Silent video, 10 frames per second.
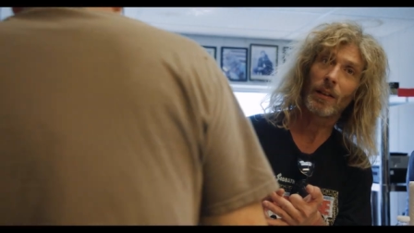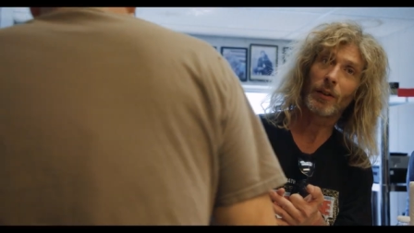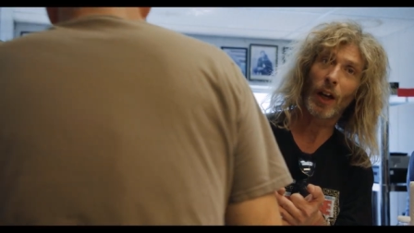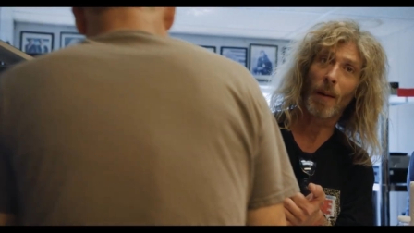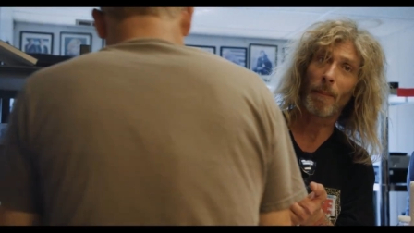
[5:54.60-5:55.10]

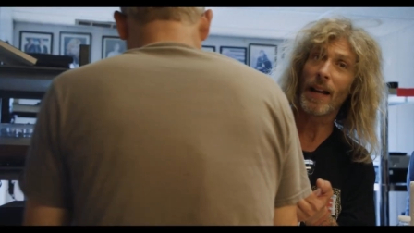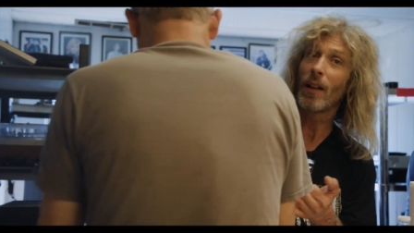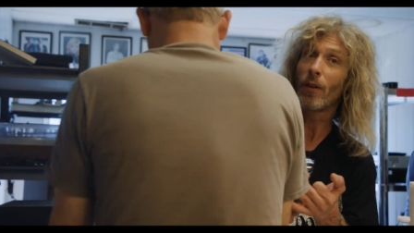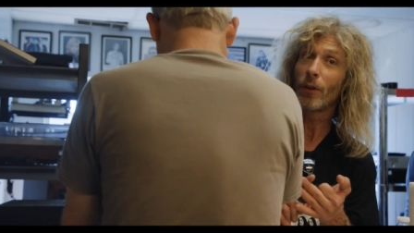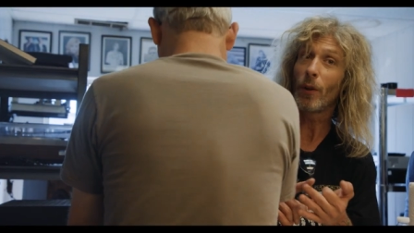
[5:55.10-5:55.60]
John
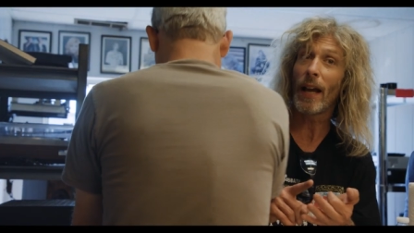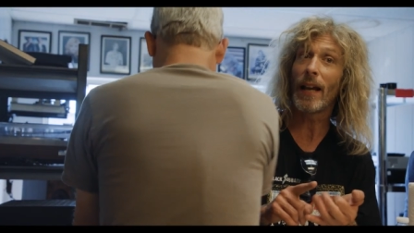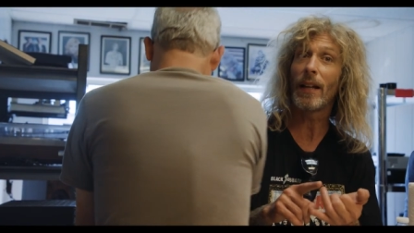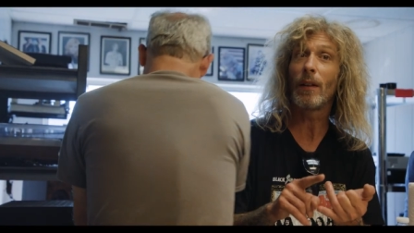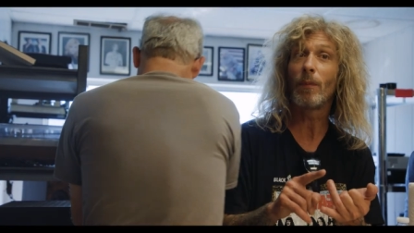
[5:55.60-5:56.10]
Mayall, you
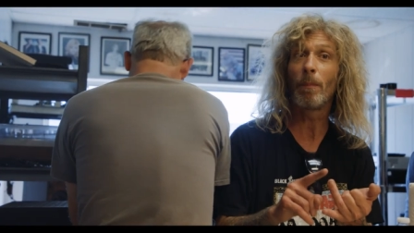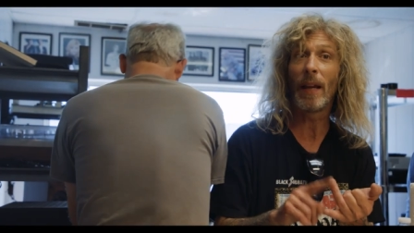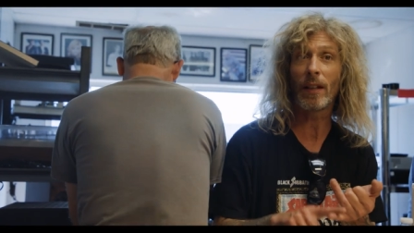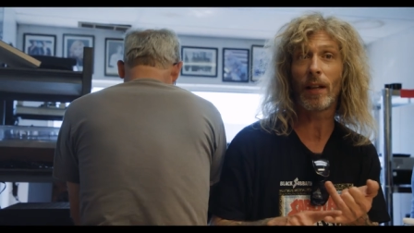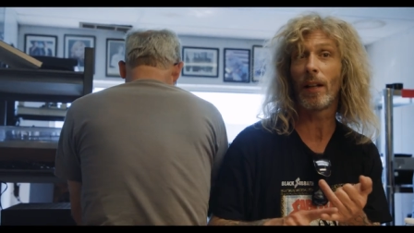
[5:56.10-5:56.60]
had
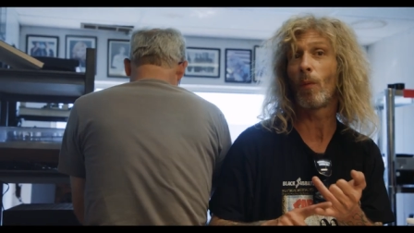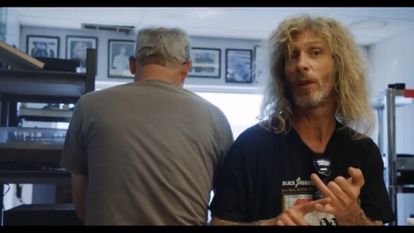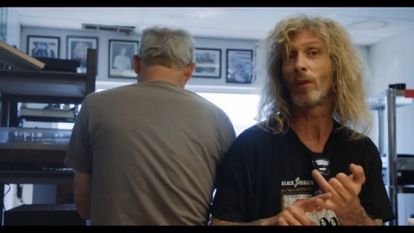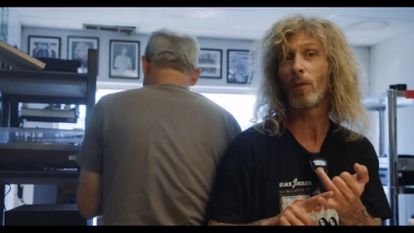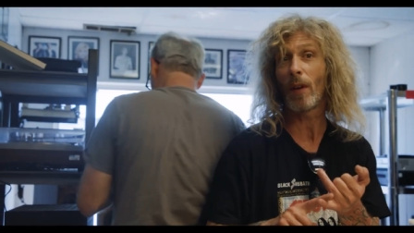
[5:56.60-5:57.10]
Mick Taylor
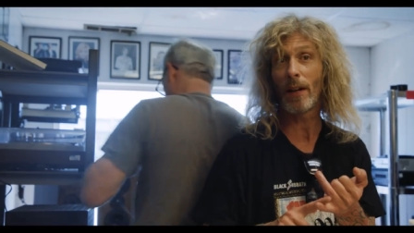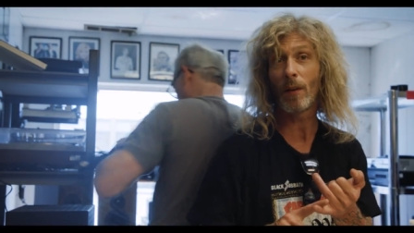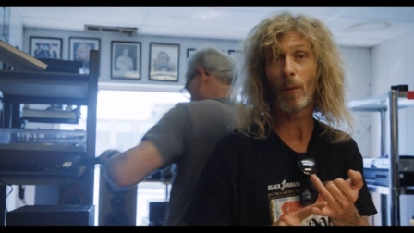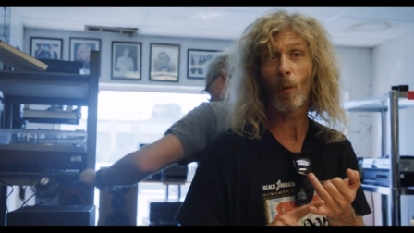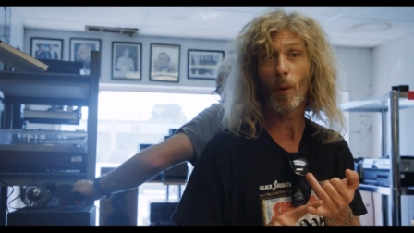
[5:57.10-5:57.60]
which
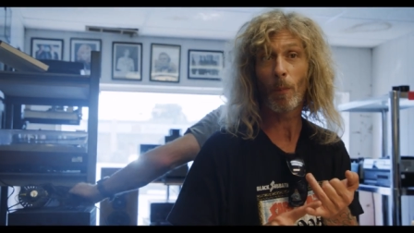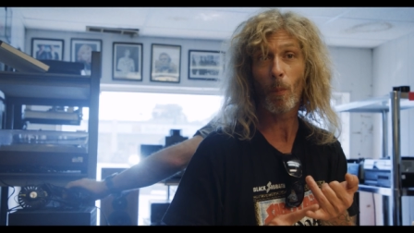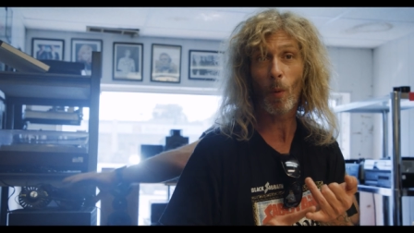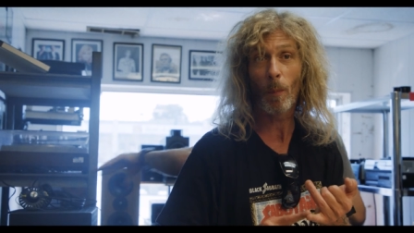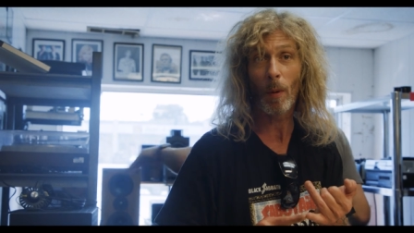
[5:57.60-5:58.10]
later re
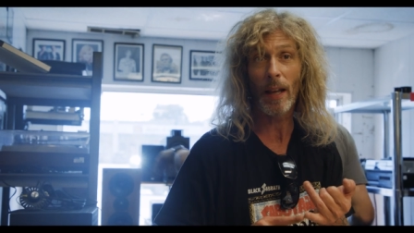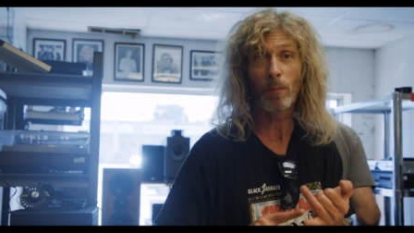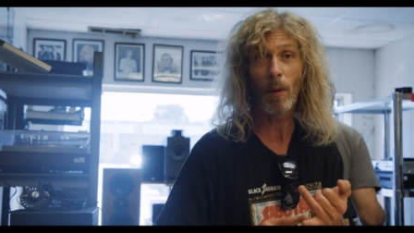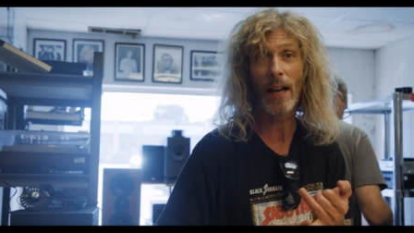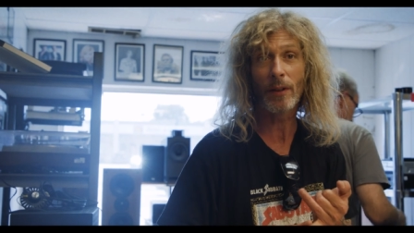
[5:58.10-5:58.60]
replaced
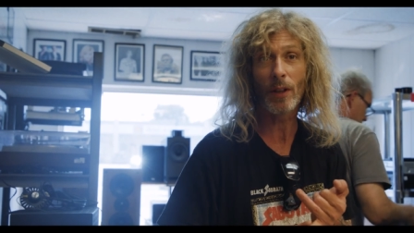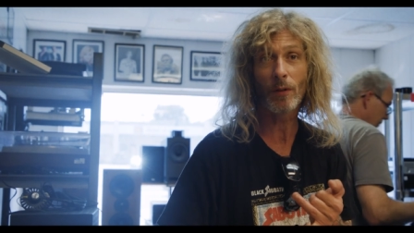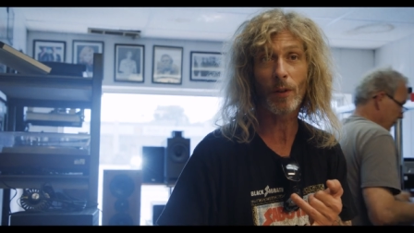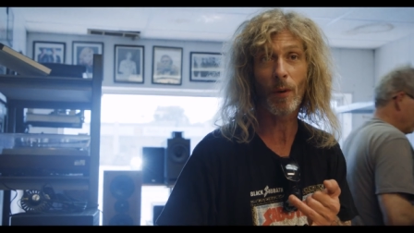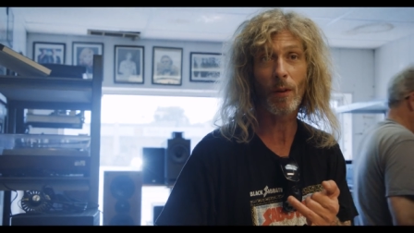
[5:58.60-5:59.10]
Brian
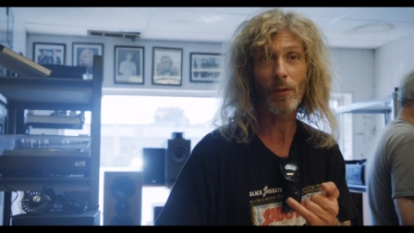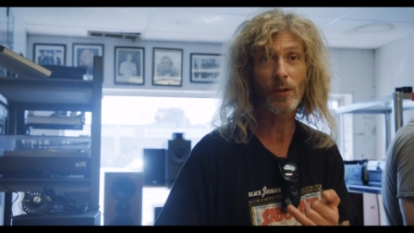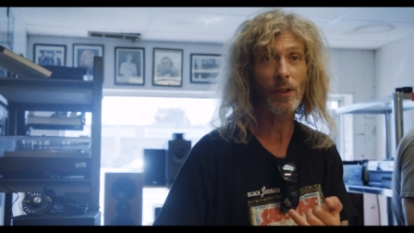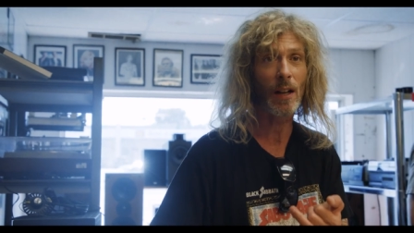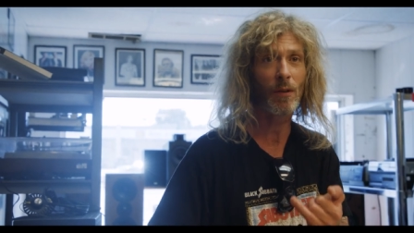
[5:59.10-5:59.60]
Jones and Rolling
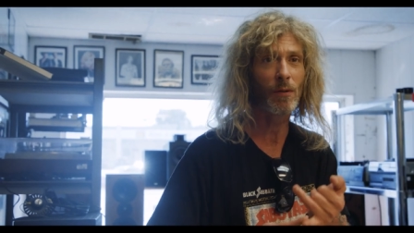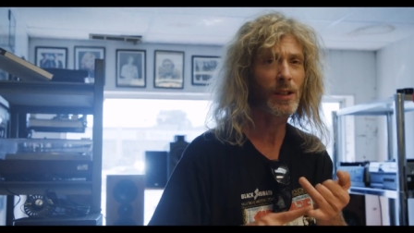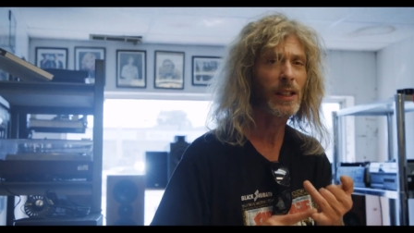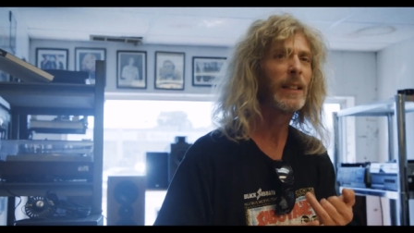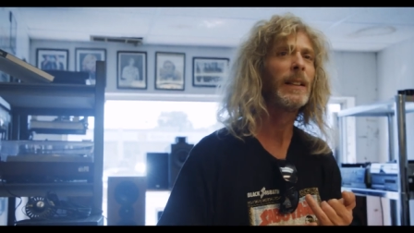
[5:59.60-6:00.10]

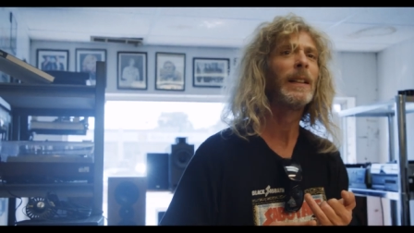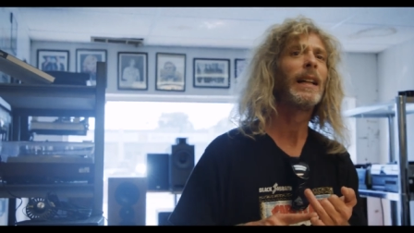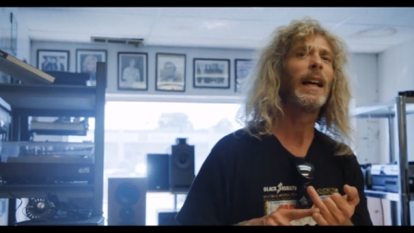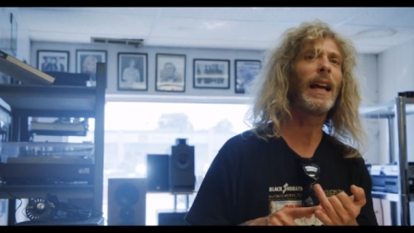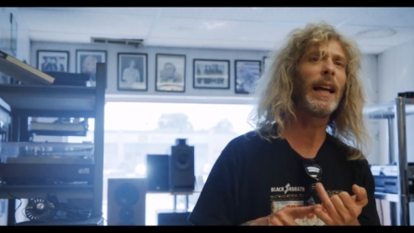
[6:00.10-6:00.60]
Stones
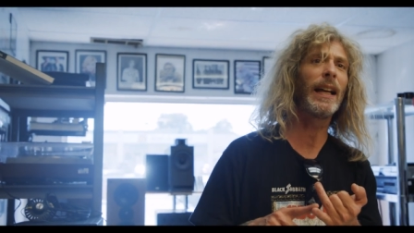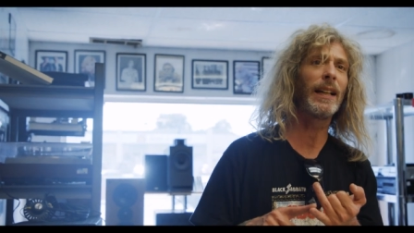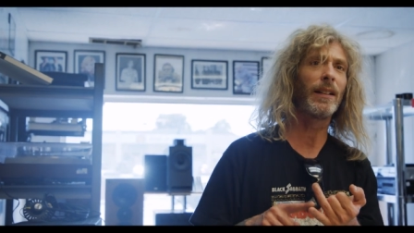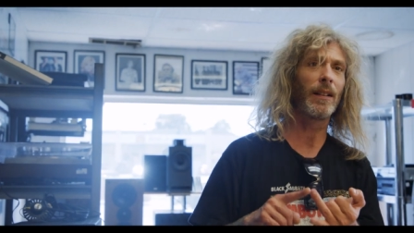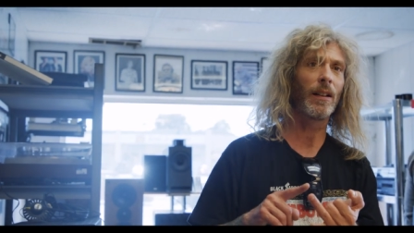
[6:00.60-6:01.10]

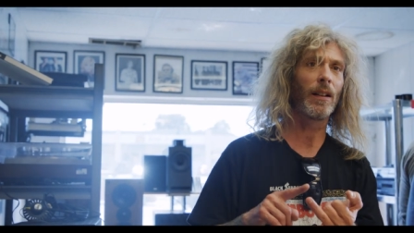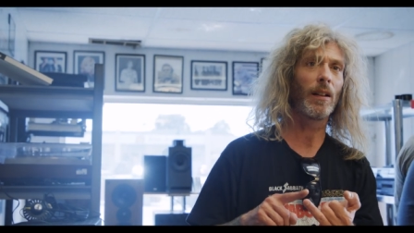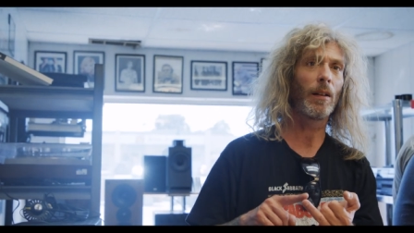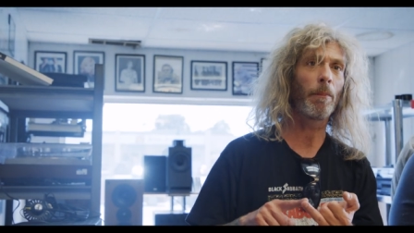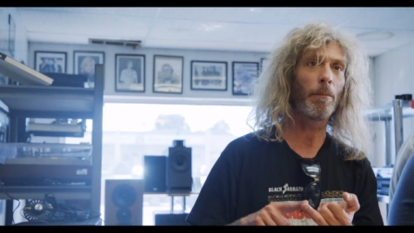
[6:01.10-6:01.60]
and
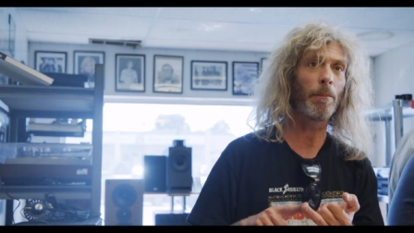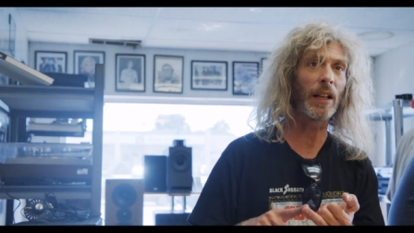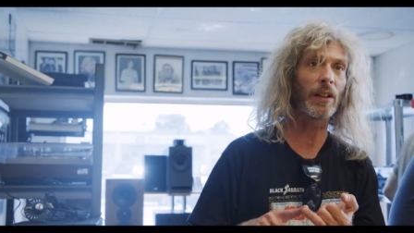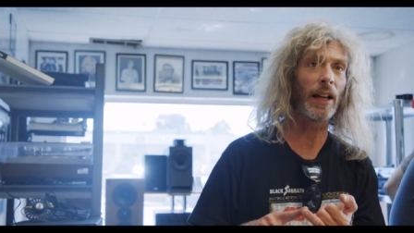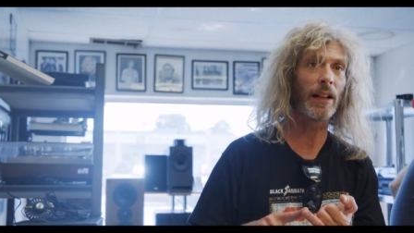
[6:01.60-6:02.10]

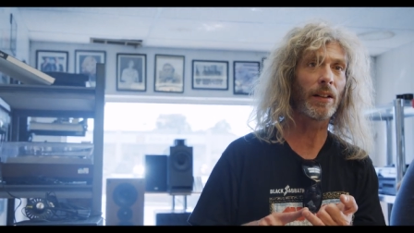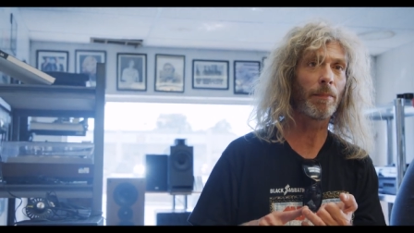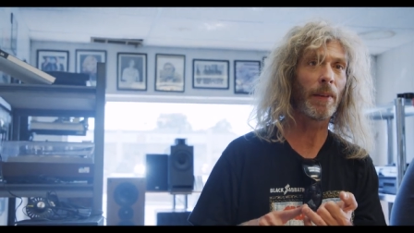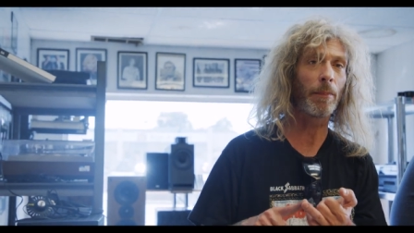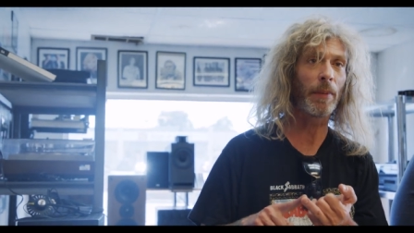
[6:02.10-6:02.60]
Mick Taylor,
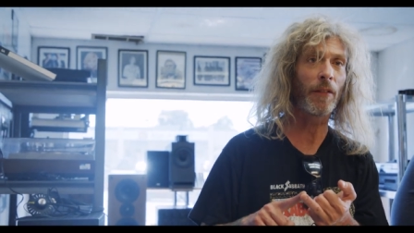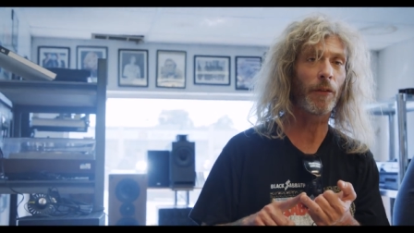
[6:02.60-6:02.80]
Mick, Mick